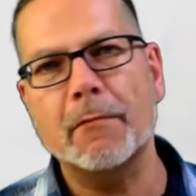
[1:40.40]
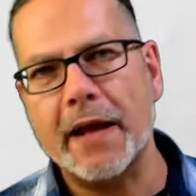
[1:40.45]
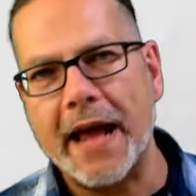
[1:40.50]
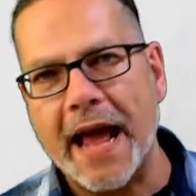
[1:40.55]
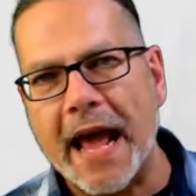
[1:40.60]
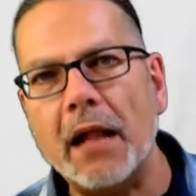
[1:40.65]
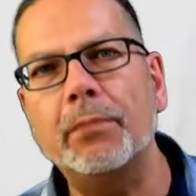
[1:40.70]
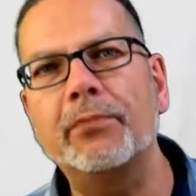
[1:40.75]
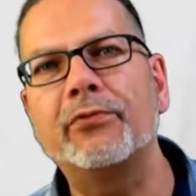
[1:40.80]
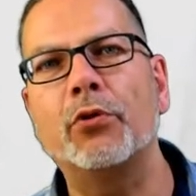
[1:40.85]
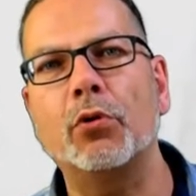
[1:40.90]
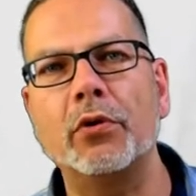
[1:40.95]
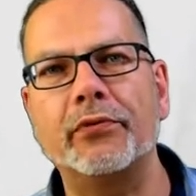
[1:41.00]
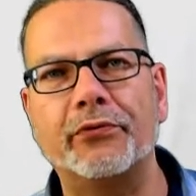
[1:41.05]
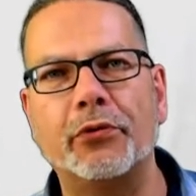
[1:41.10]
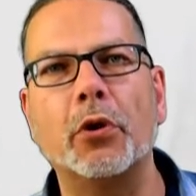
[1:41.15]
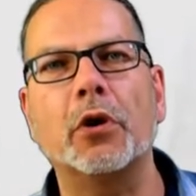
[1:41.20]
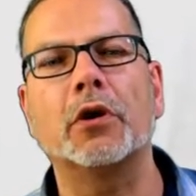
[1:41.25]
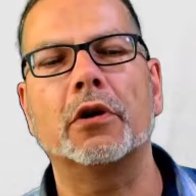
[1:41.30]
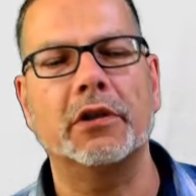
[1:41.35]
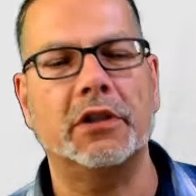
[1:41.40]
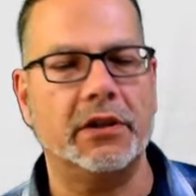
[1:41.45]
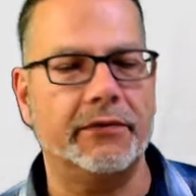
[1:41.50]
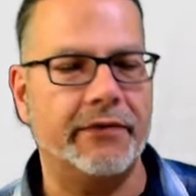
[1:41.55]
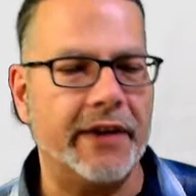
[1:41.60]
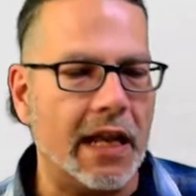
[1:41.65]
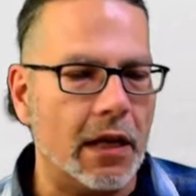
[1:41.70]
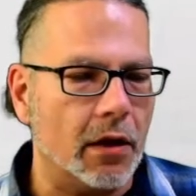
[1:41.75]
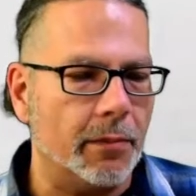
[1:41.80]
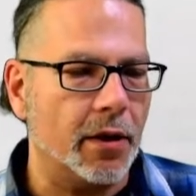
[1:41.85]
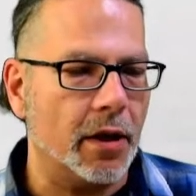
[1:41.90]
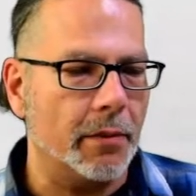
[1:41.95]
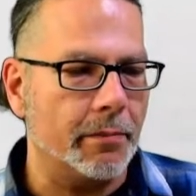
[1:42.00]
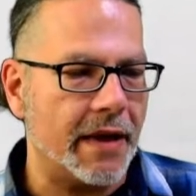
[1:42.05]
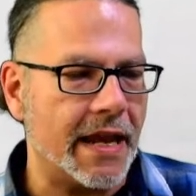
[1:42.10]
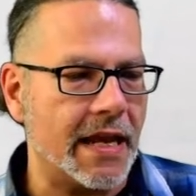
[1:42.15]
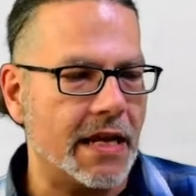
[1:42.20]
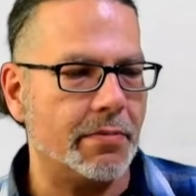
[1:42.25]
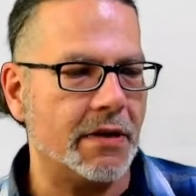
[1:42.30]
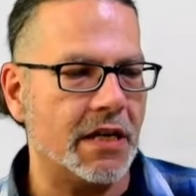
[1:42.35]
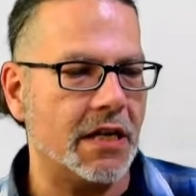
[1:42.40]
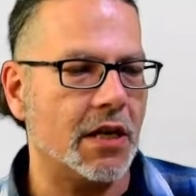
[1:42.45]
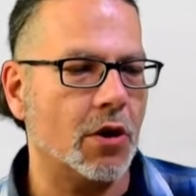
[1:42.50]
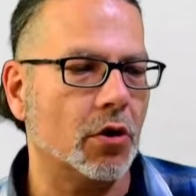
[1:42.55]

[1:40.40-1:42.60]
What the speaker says: helpful for a developer maybe,